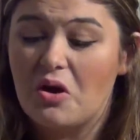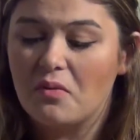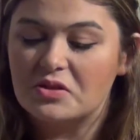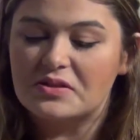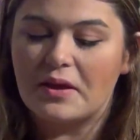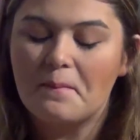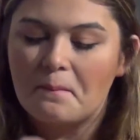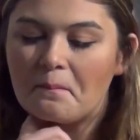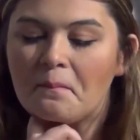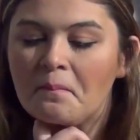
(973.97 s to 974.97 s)
I'm just like,
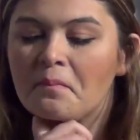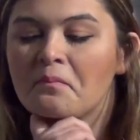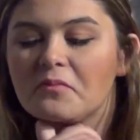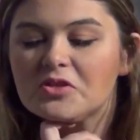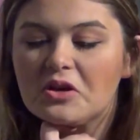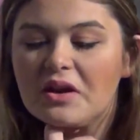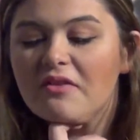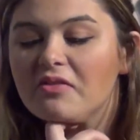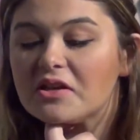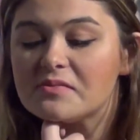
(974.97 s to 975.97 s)
it's on
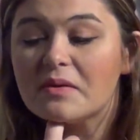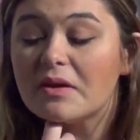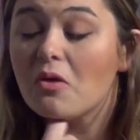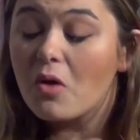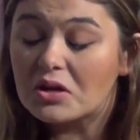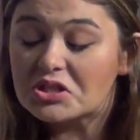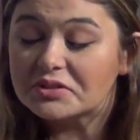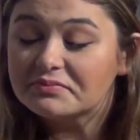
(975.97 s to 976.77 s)
Netflix. Maybe I'll watch it.